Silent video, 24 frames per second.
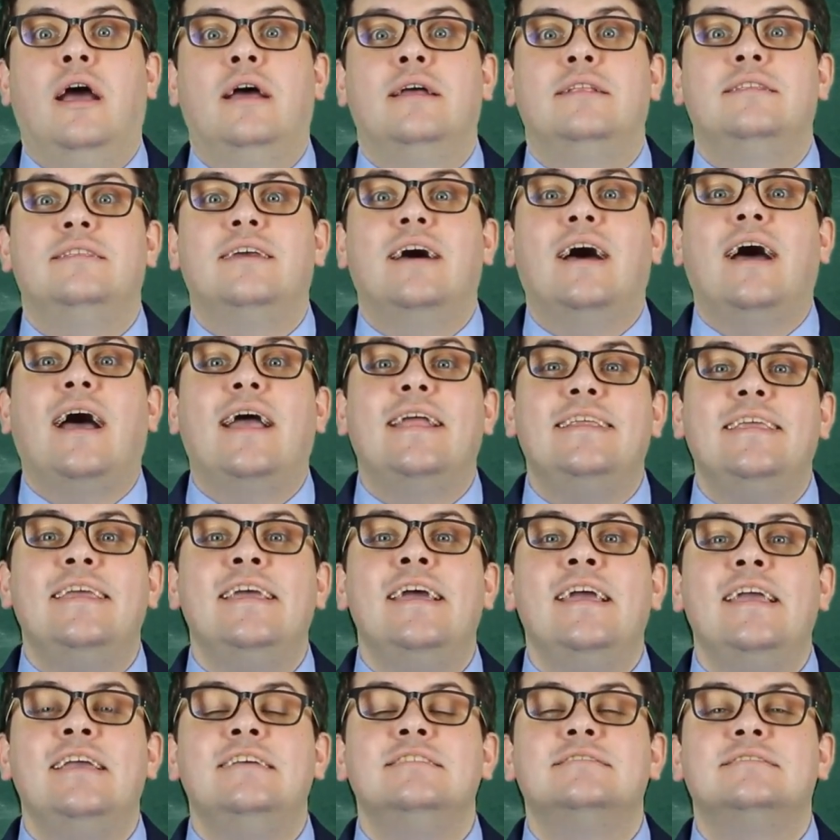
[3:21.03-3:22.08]
The
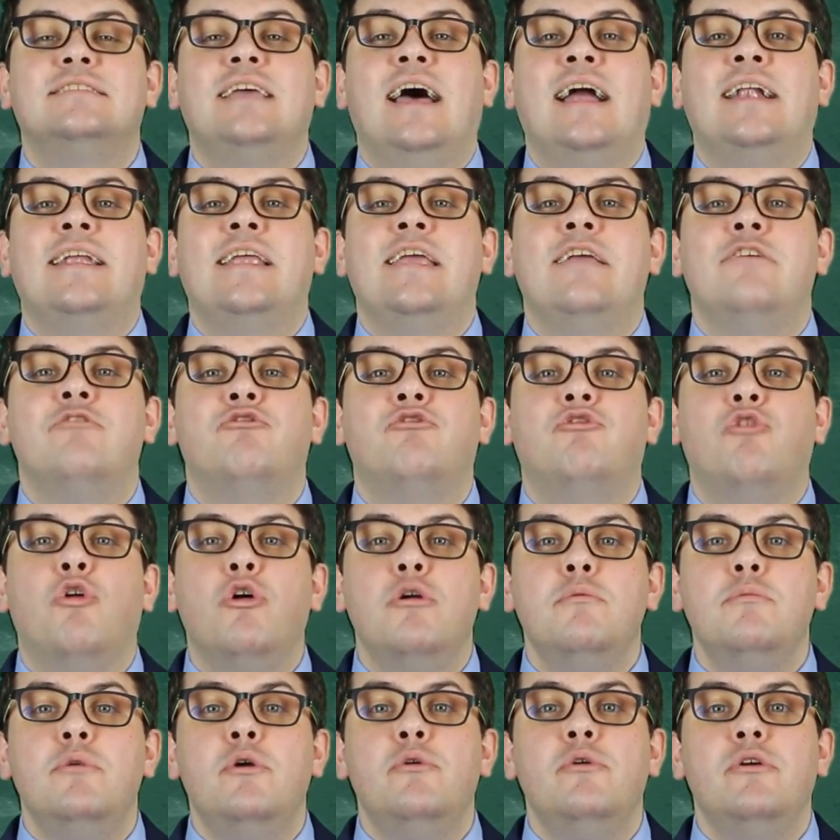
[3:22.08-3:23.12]
idea is that
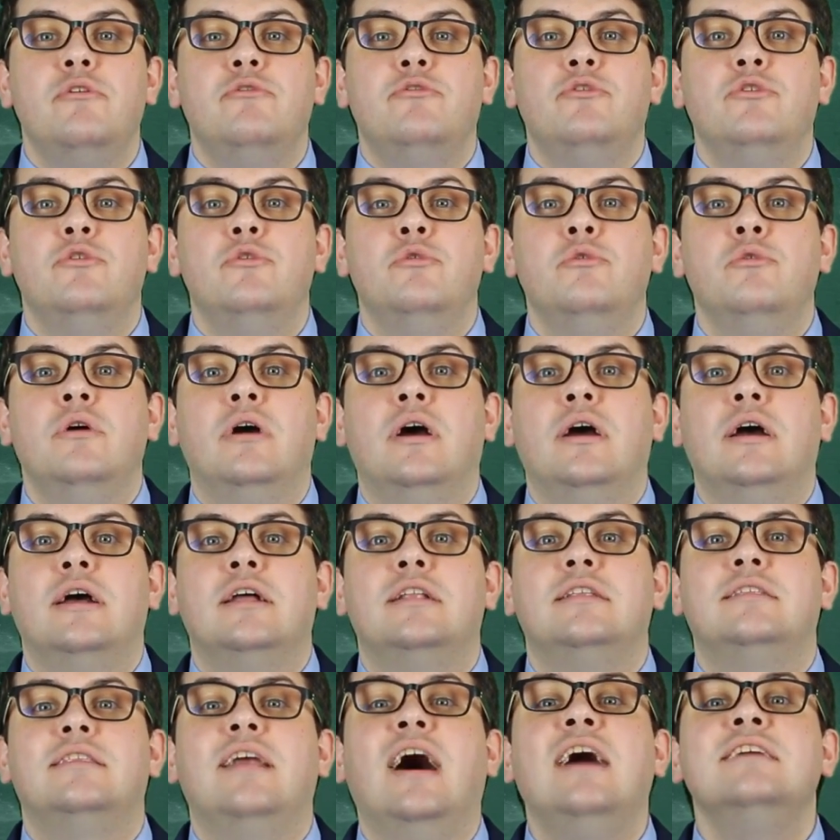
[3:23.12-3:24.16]
informal review
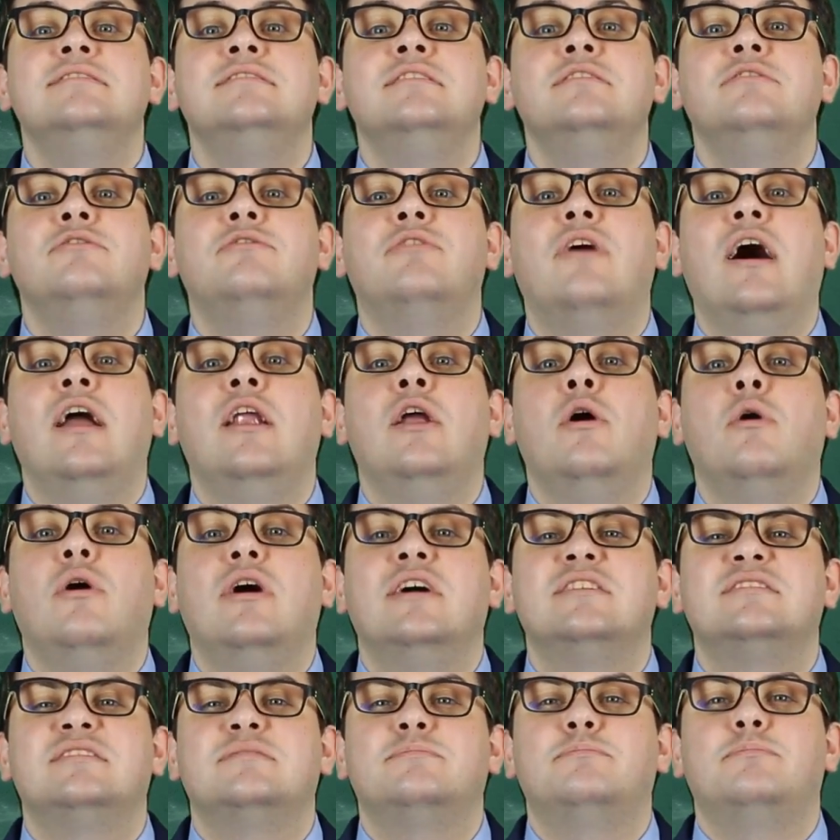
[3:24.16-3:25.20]
doesn't follow
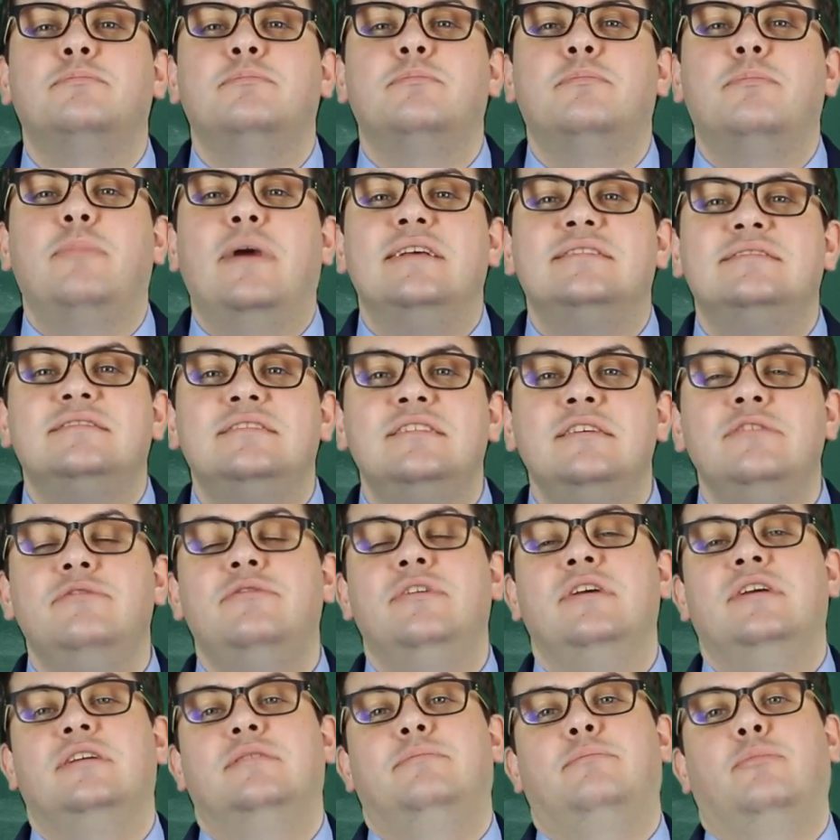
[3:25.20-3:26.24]
a
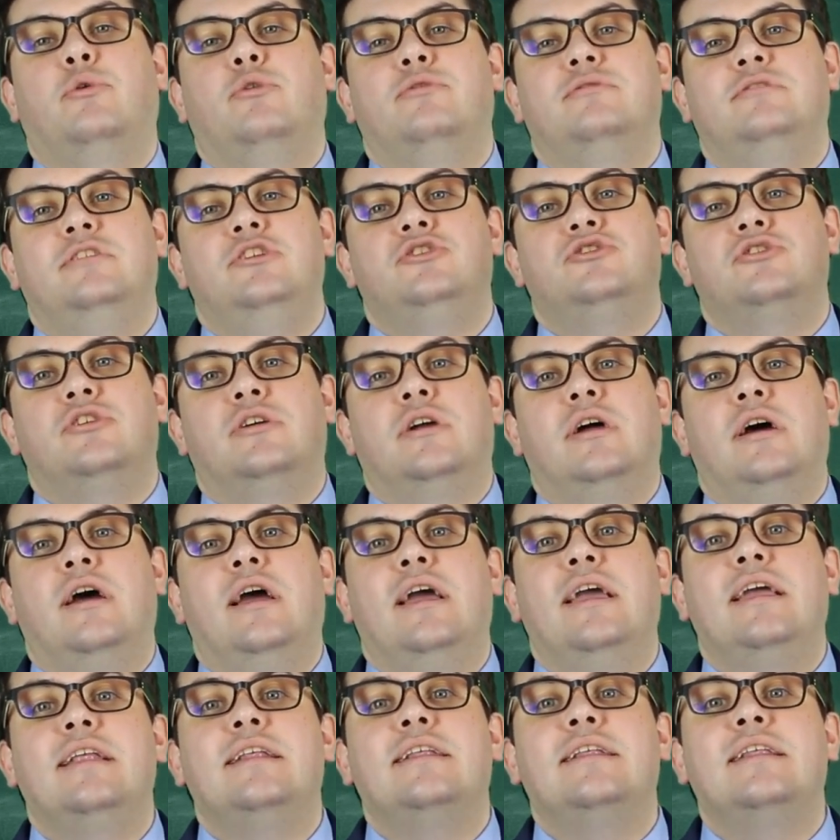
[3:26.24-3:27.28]
specific procedure.
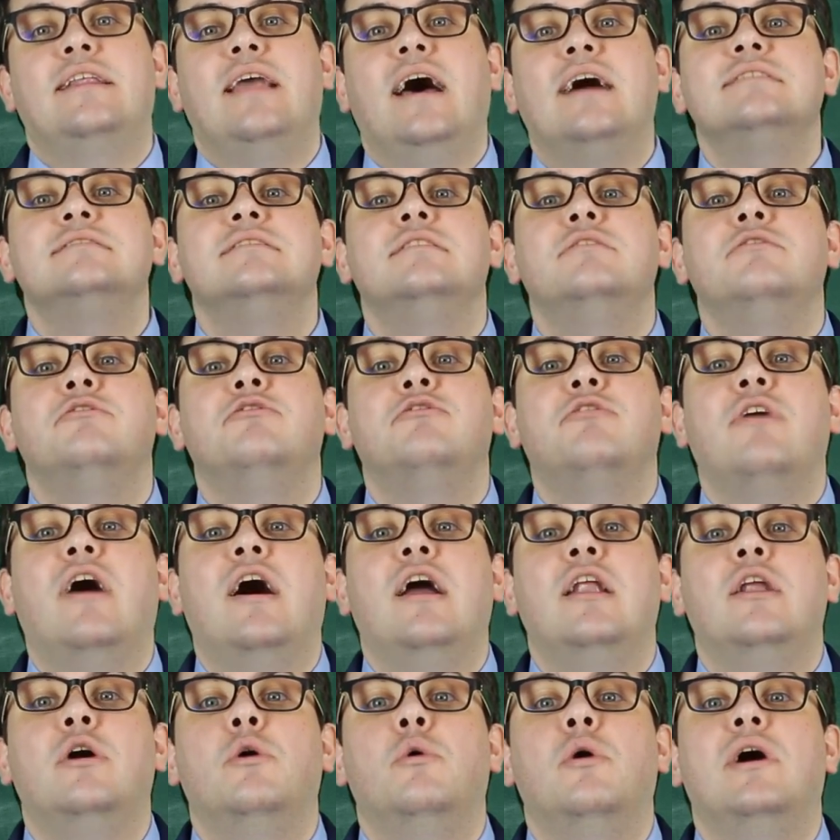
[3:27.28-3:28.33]
It doesn't
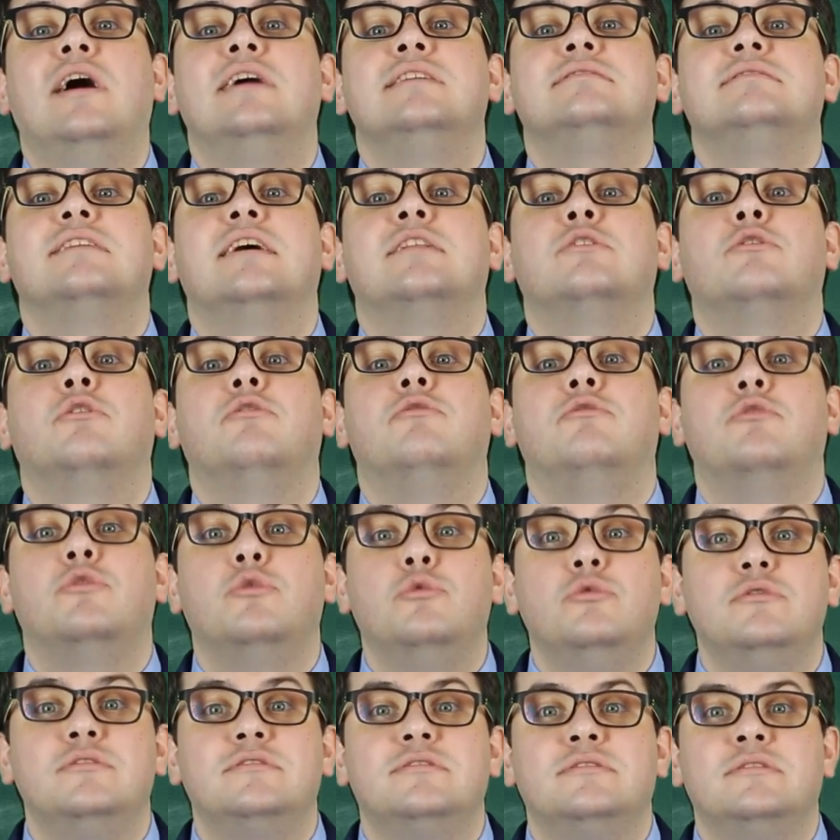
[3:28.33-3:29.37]
follow a set of
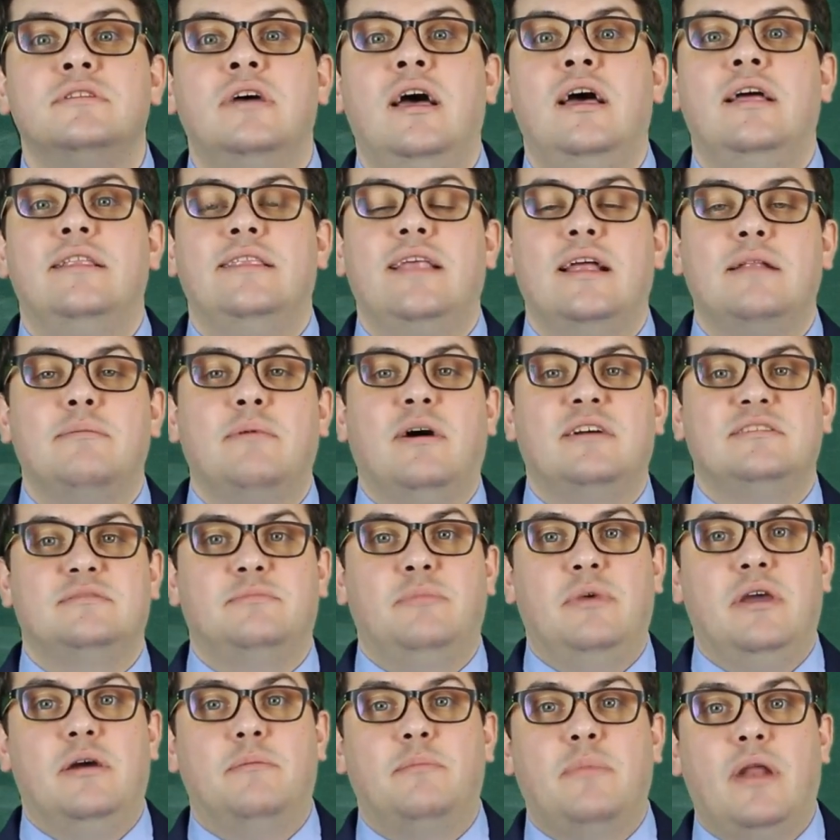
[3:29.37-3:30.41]
rules that
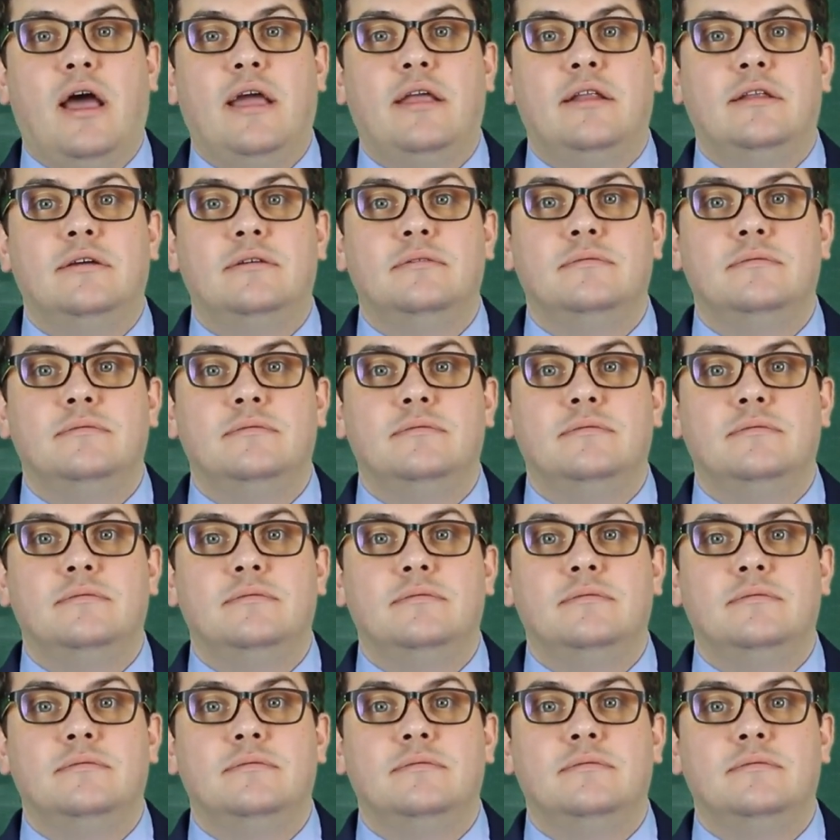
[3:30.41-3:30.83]
must be applied.